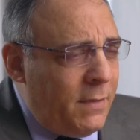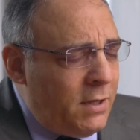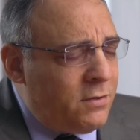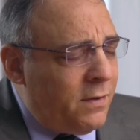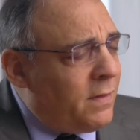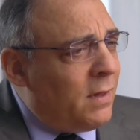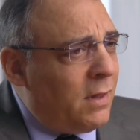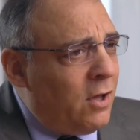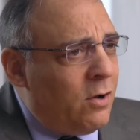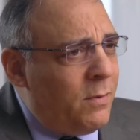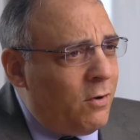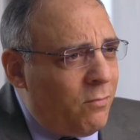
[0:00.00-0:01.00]

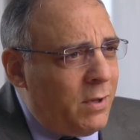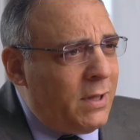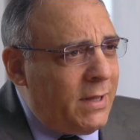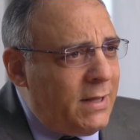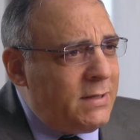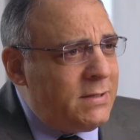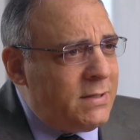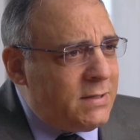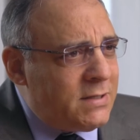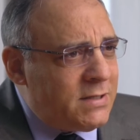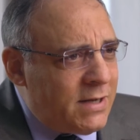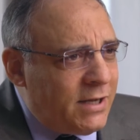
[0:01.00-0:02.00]
Mesothelioma really is
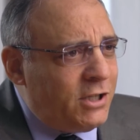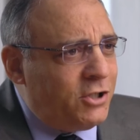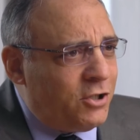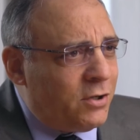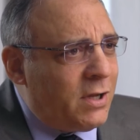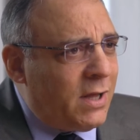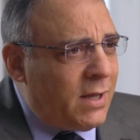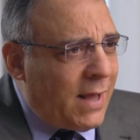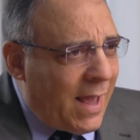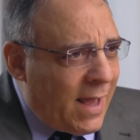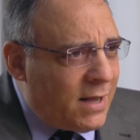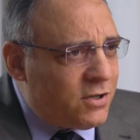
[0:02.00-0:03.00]
the signature
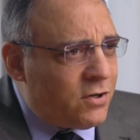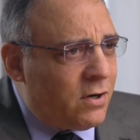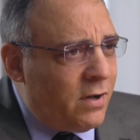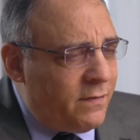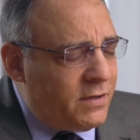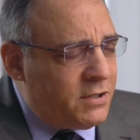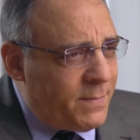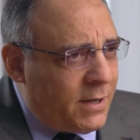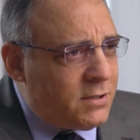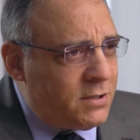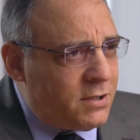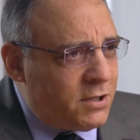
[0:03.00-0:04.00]
cancer of
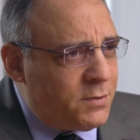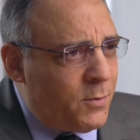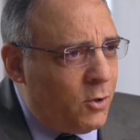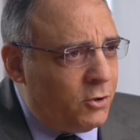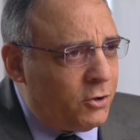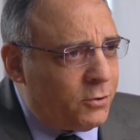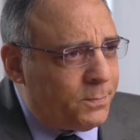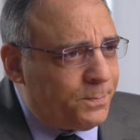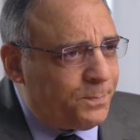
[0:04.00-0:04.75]
asbestos exposure.